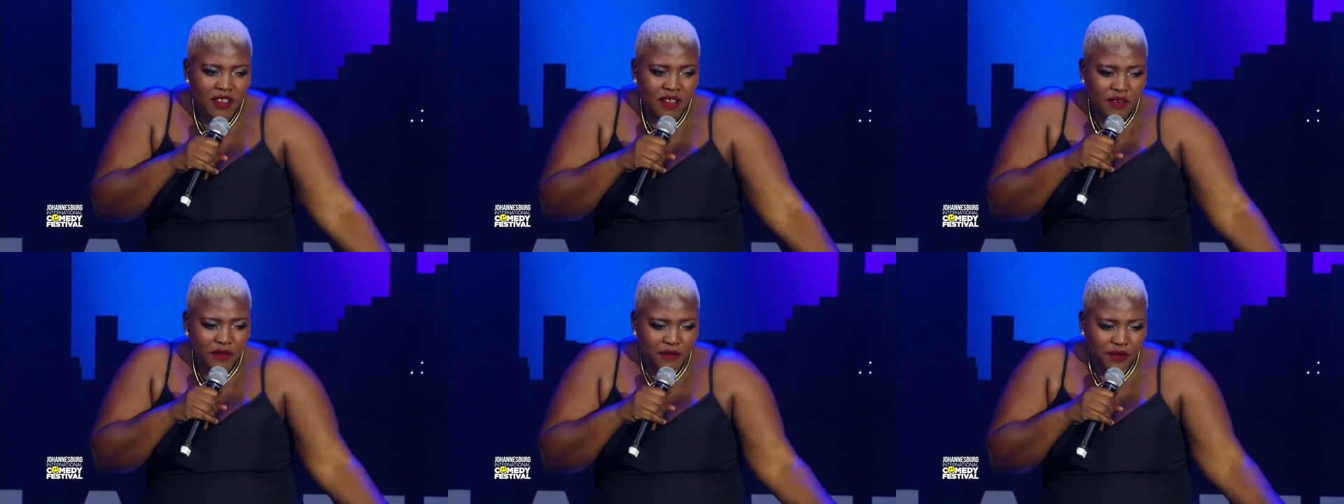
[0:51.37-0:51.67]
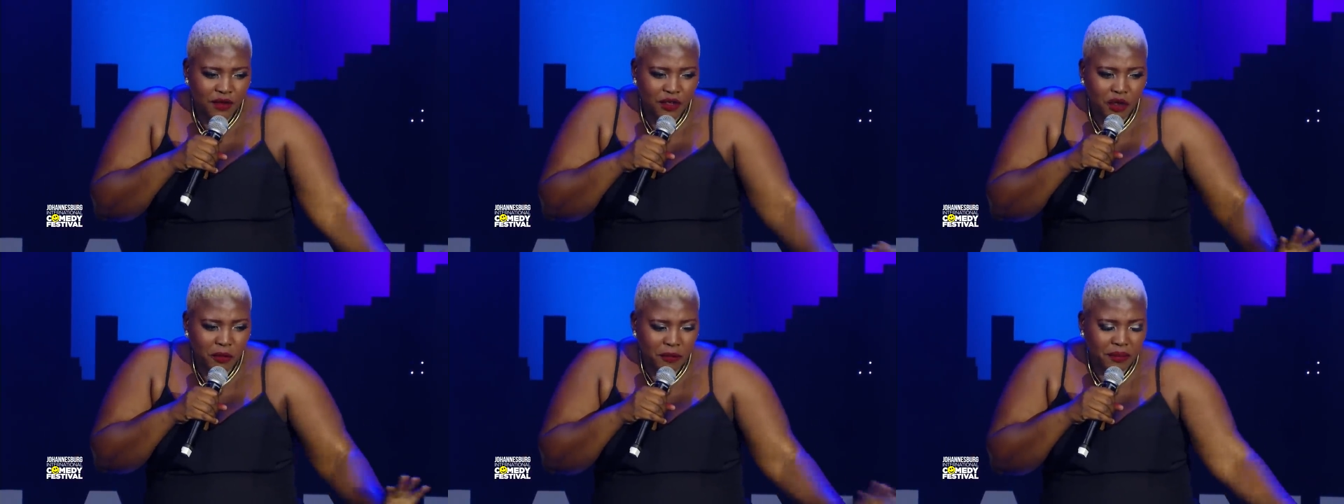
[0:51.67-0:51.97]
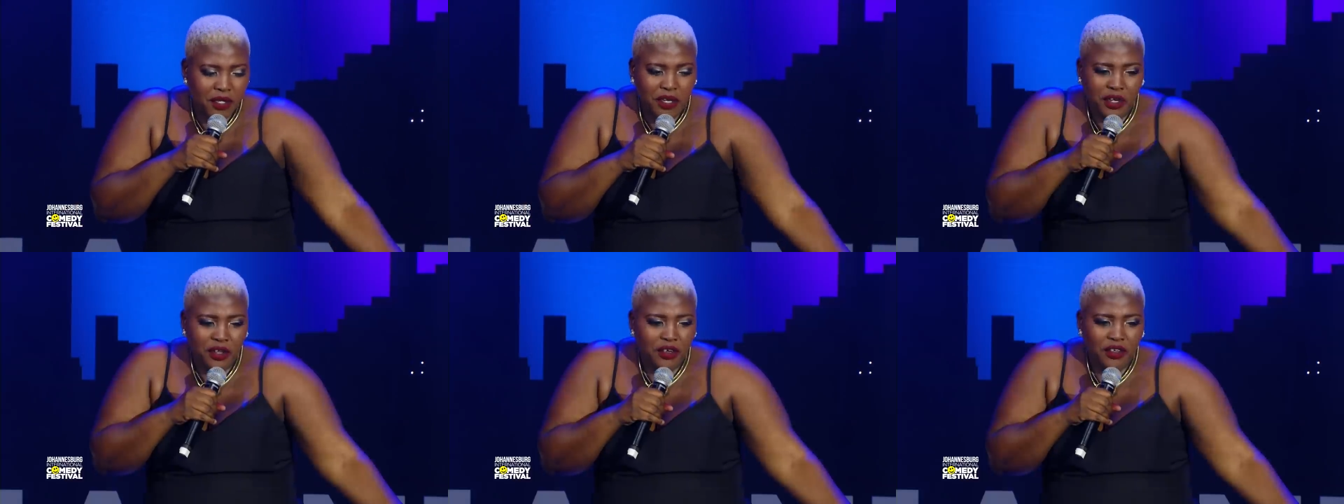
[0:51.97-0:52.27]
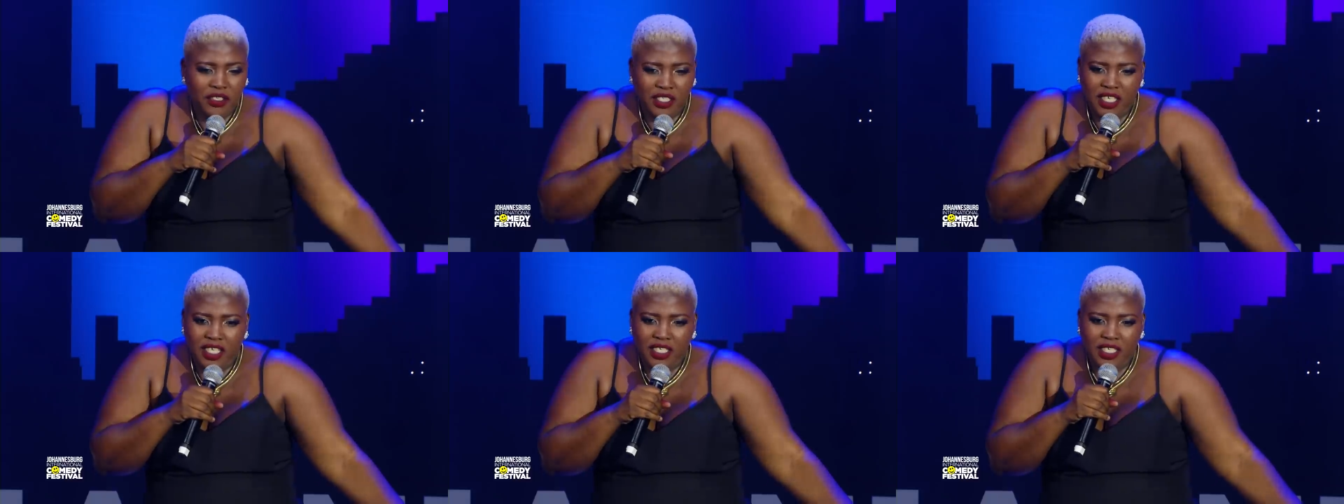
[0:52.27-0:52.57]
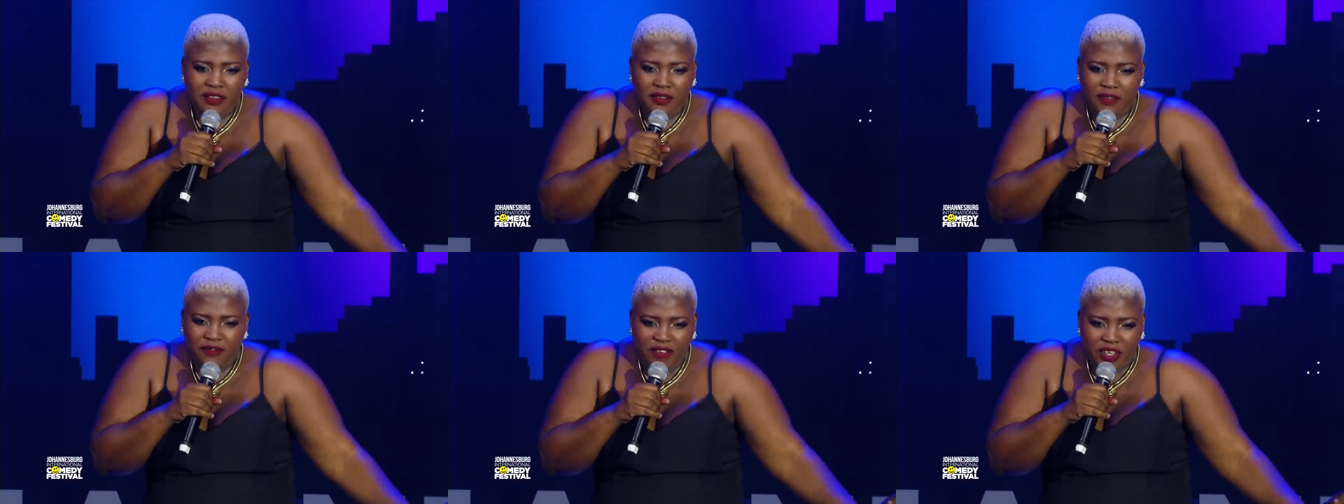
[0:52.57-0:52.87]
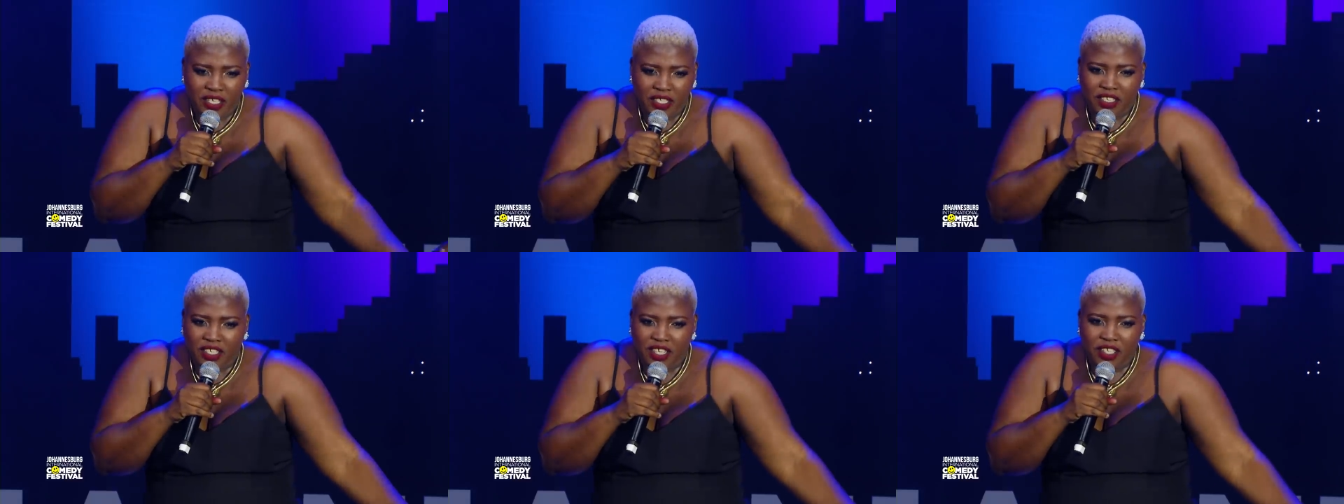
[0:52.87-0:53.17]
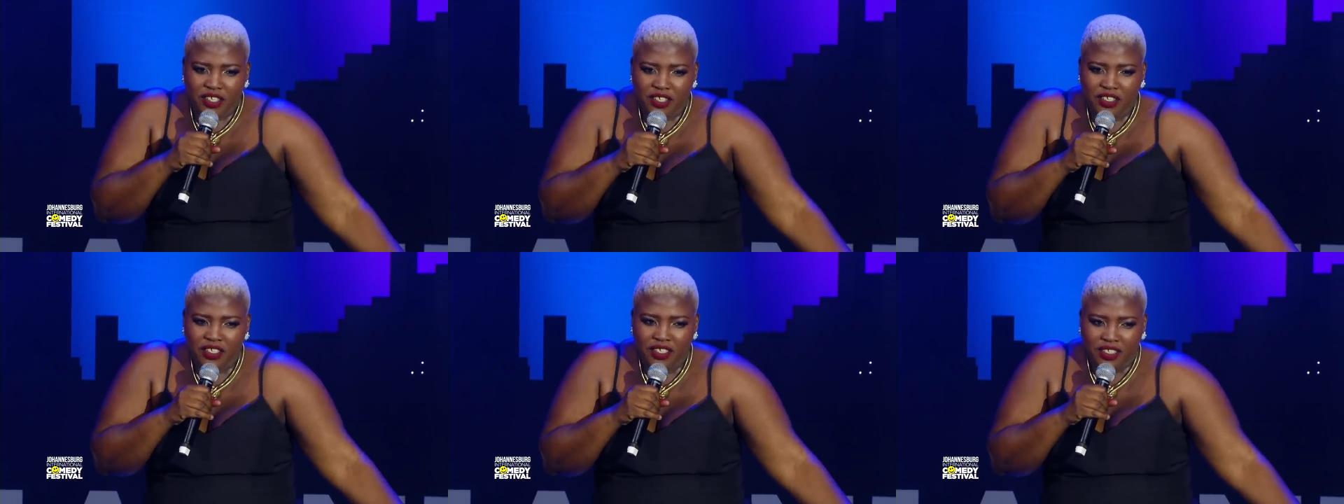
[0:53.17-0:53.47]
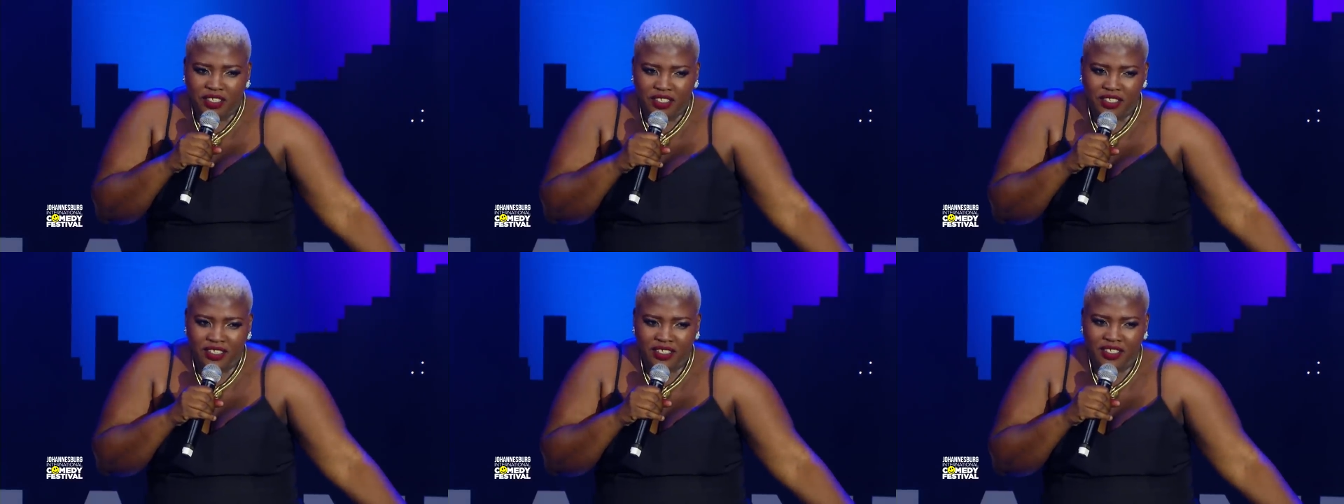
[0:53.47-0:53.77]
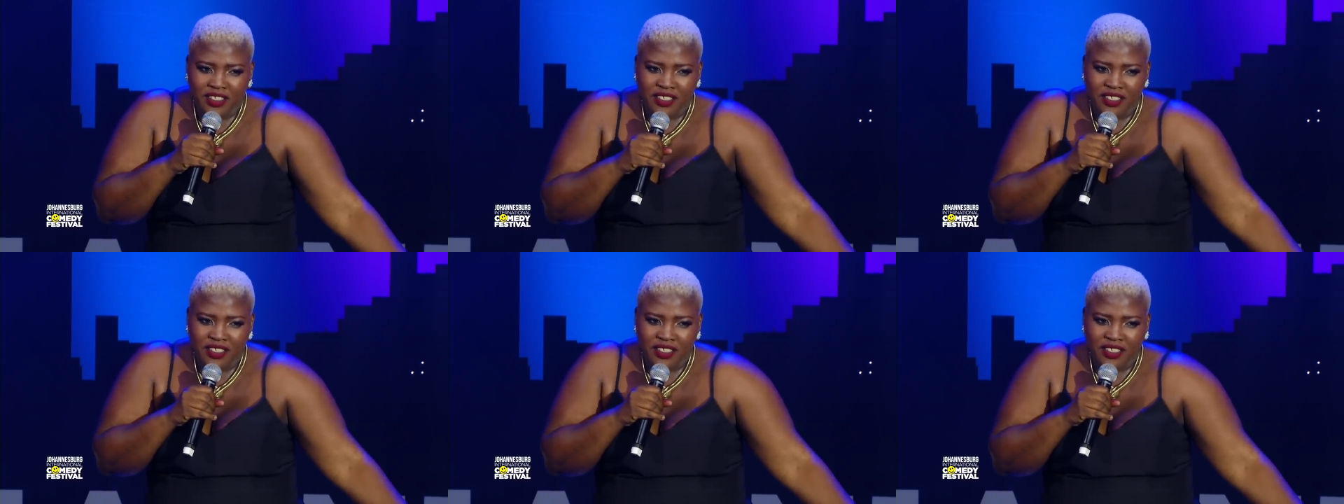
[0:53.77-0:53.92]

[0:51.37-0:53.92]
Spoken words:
for your periods and frustrations,